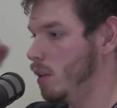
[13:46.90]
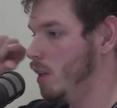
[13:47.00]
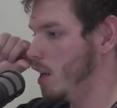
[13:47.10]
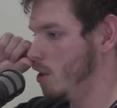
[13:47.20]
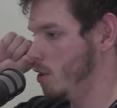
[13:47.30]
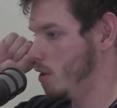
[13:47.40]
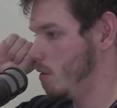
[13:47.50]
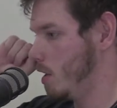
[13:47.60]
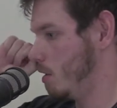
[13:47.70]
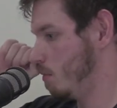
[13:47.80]
Yeah, so
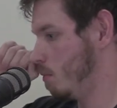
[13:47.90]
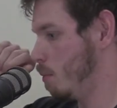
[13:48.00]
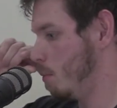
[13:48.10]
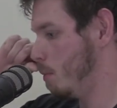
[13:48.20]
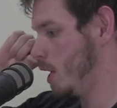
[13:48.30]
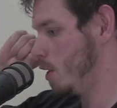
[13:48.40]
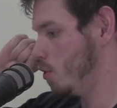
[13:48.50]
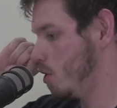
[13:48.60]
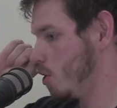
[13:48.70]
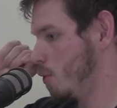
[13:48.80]
me and
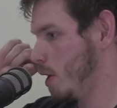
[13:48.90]
Josh,